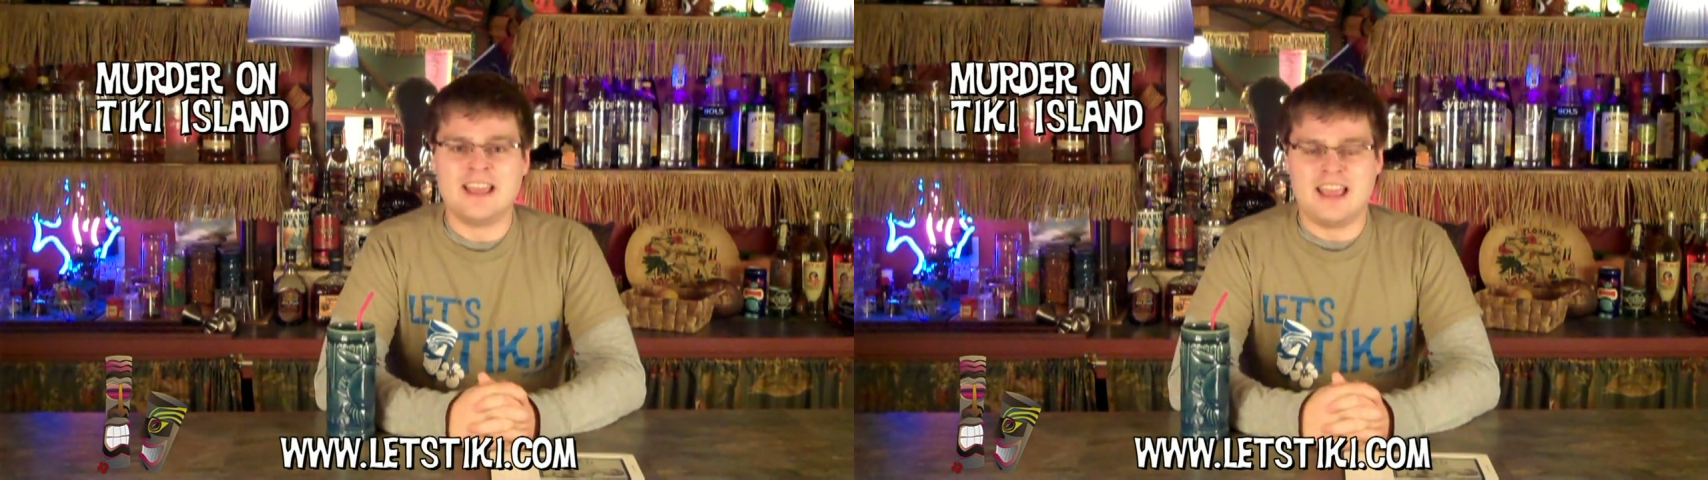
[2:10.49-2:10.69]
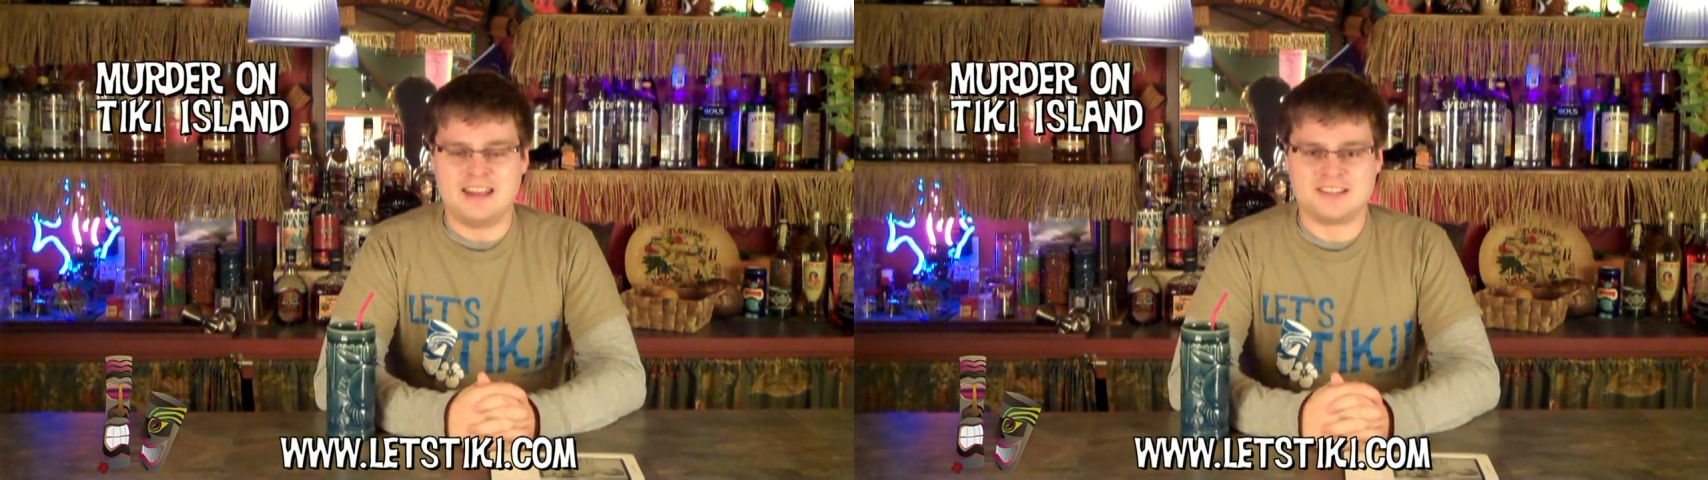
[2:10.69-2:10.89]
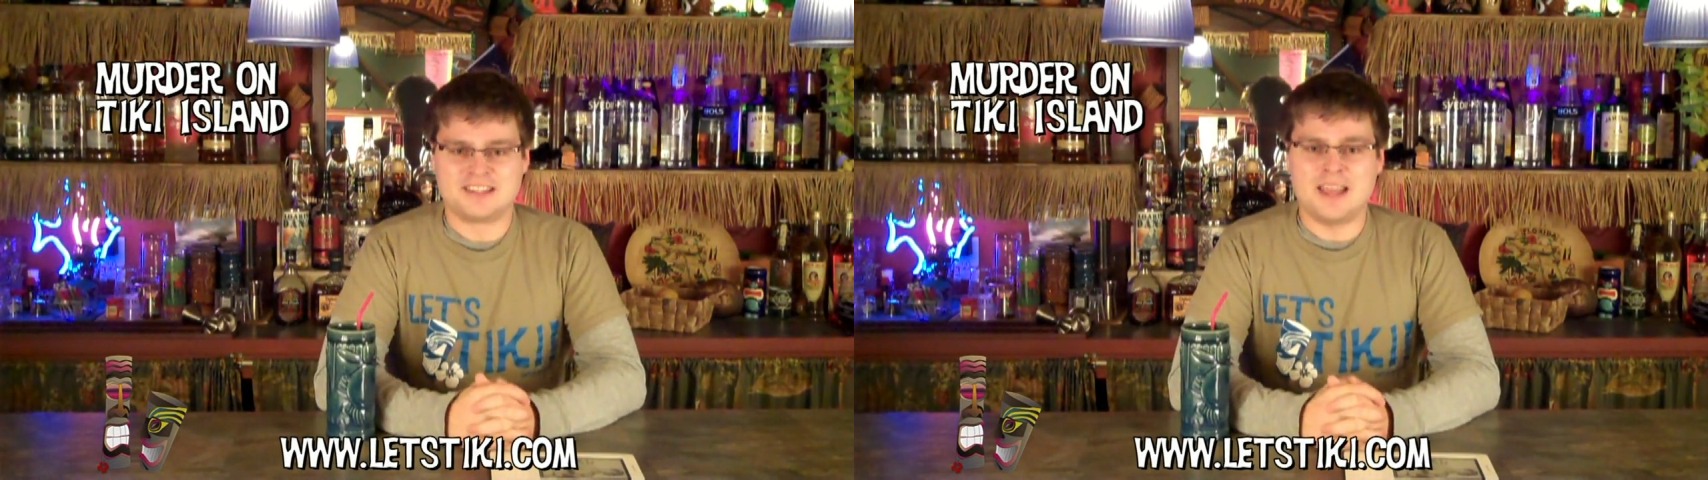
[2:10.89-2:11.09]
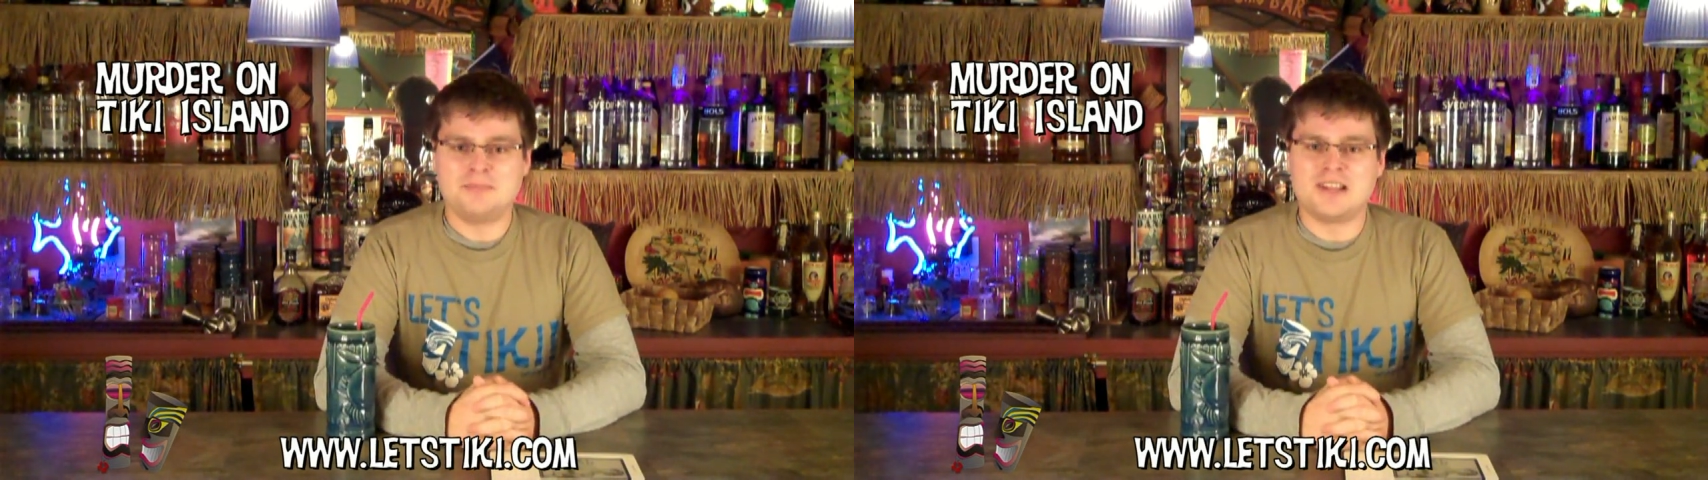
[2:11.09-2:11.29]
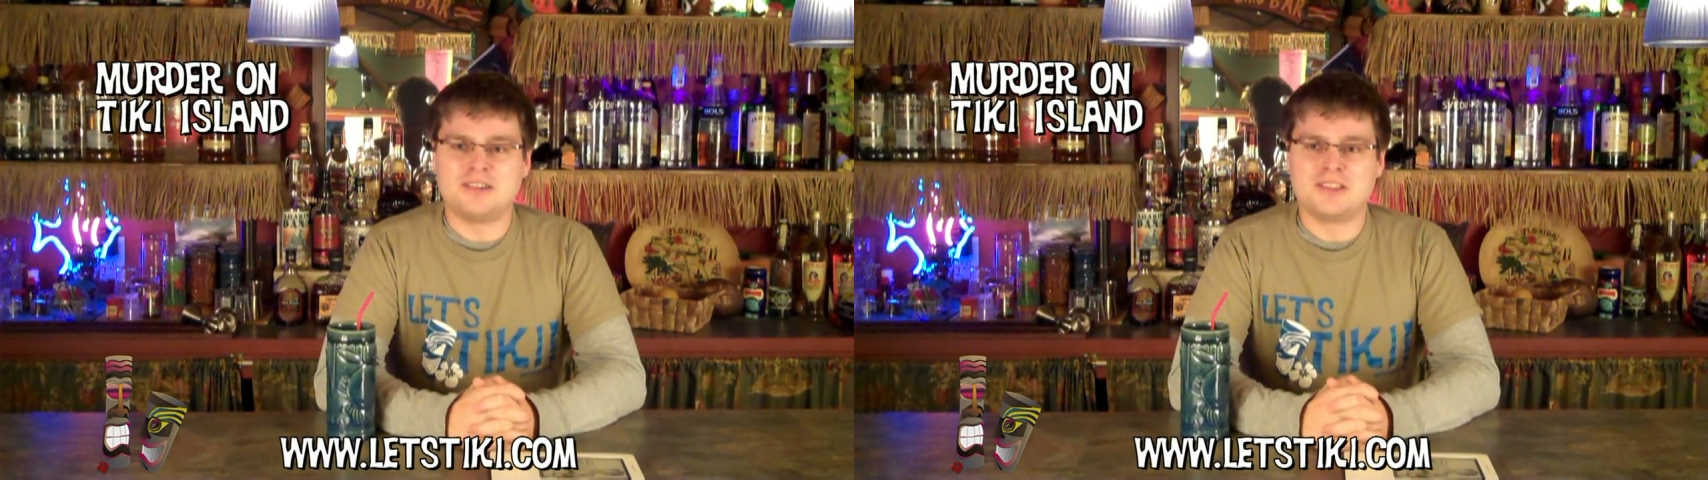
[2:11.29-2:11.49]
and escape
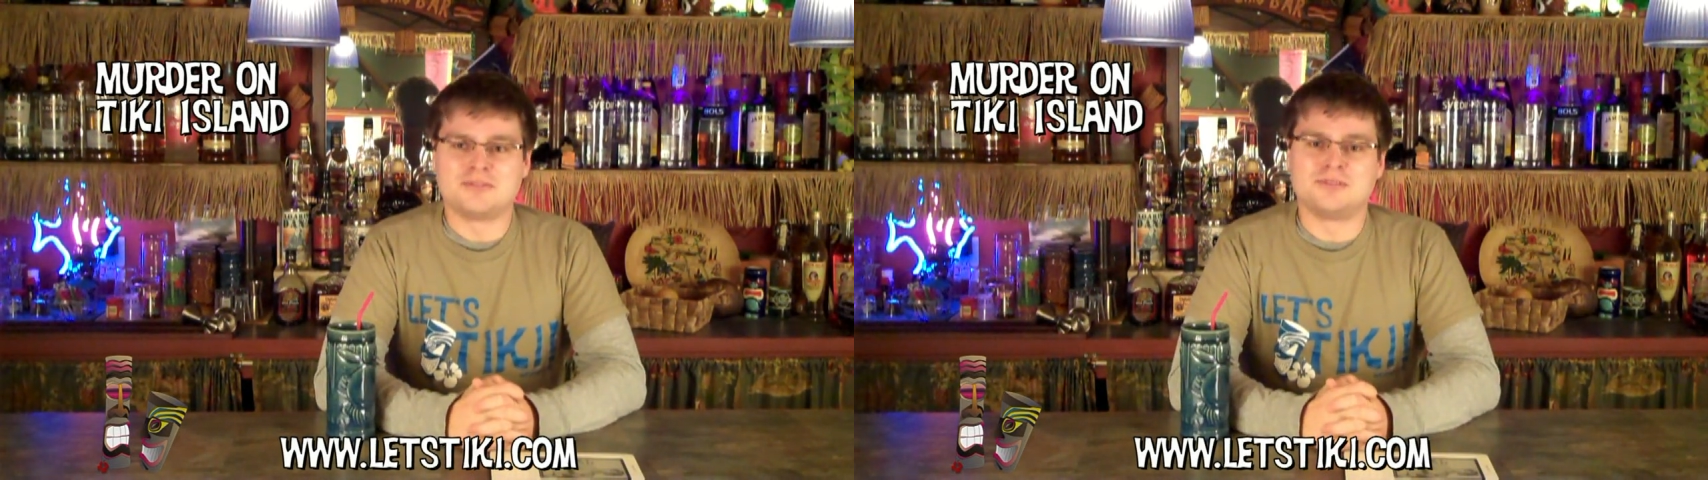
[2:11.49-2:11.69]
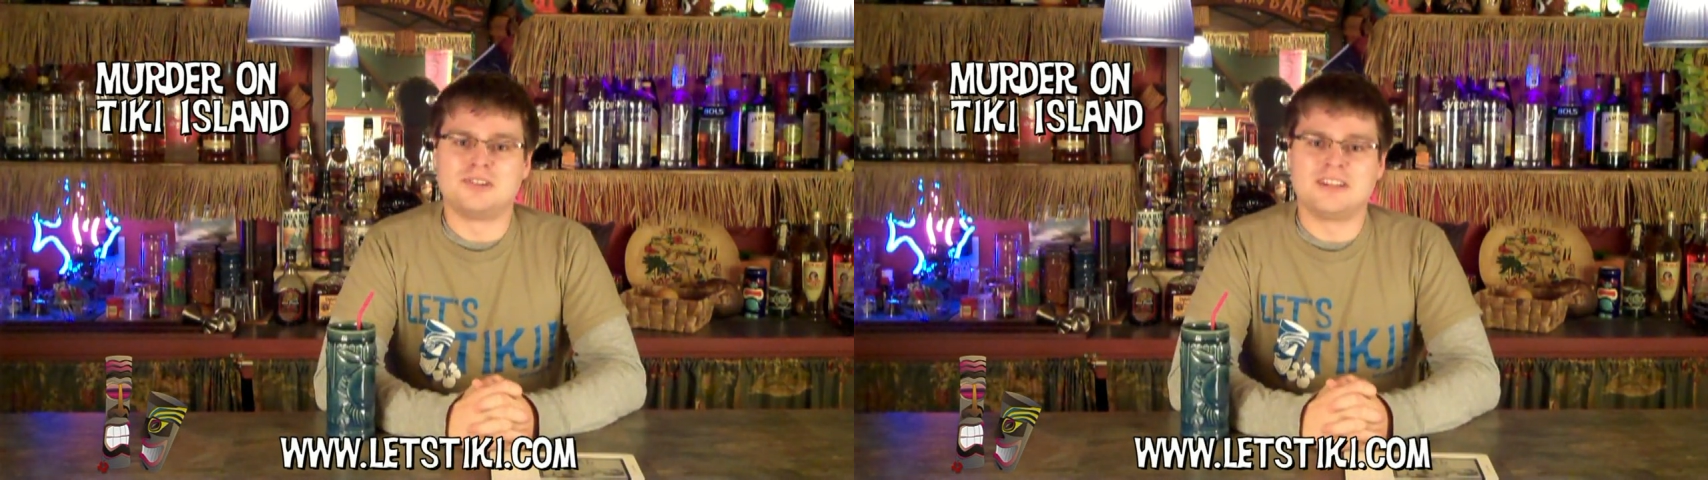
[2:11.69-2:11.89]
down to the Florida